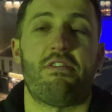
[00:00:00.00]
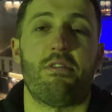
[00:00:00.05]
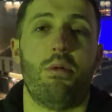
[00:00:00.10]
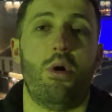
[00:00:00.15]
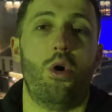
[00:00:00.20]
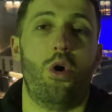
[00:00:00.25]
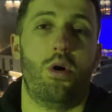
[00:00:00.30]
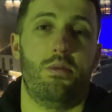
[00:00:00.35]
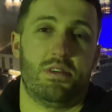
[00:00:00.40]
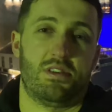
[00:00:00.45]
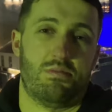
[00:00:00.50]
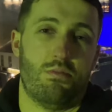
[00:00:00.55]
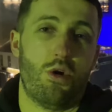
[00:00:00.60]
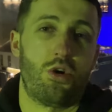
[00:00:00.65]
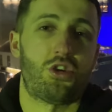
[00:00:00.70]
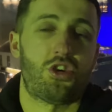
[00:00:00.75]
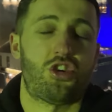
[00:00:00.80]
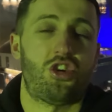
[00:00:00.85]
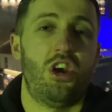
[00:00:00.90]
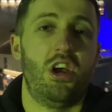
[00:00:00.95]
from home as
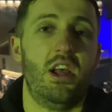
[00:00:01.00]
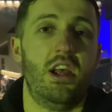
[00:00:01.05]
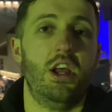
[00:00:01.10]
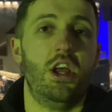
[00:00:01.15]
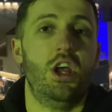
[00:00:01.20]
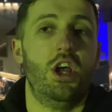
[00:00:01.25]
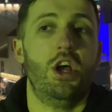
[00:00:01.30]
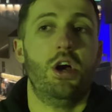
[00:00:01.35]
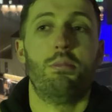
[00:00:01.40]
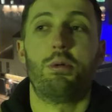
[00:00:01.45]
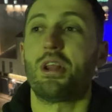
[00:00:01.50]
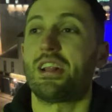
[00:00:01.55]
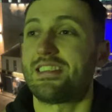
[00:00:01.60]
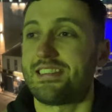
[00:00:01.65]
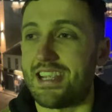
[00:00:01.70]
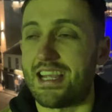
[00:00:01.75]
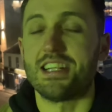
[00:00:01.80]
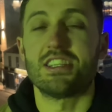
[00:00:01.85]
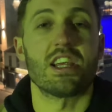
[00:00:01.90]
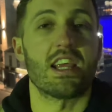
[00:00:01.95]
much, but at
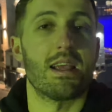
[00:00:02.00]
St.